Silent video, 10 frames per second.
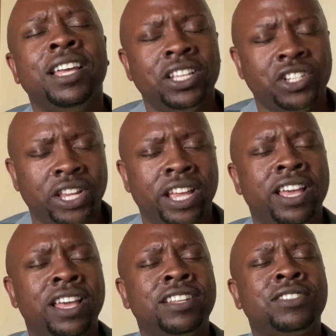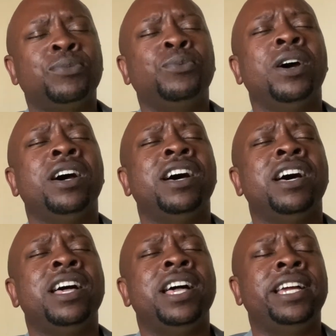just
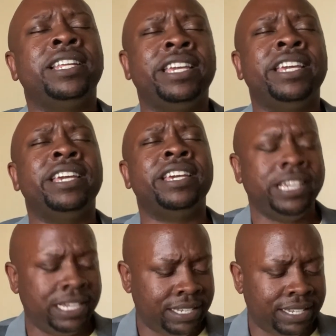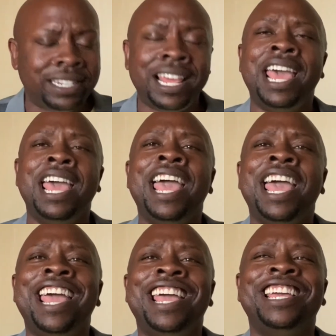what He
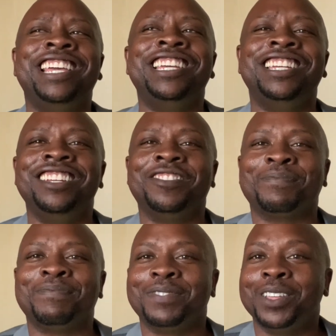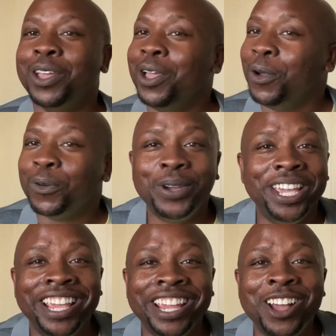said. We
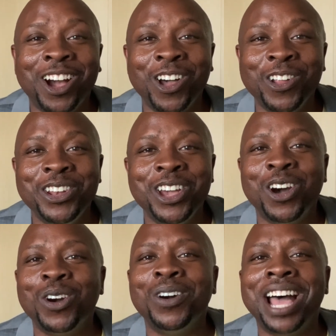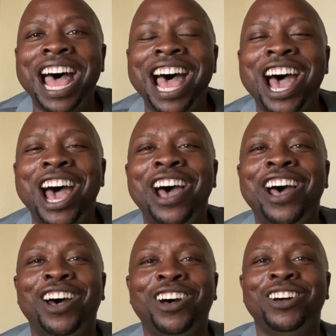don't know
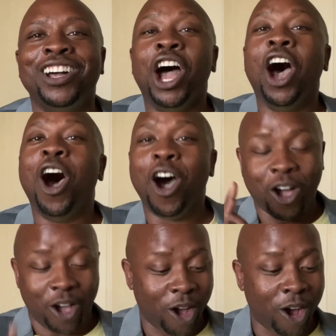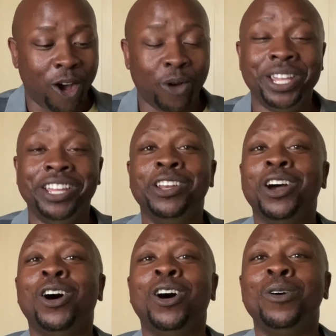how, all we
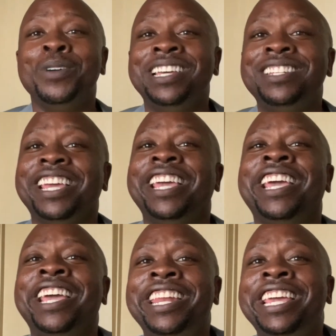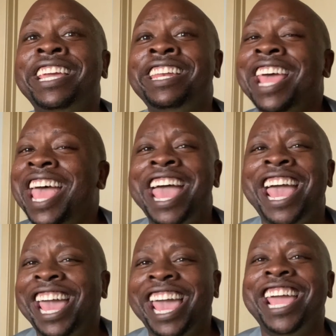know is any
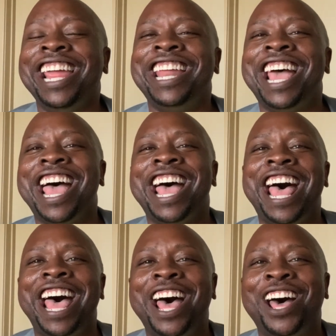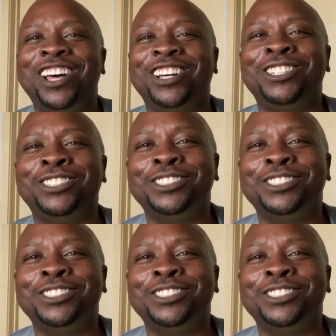day now,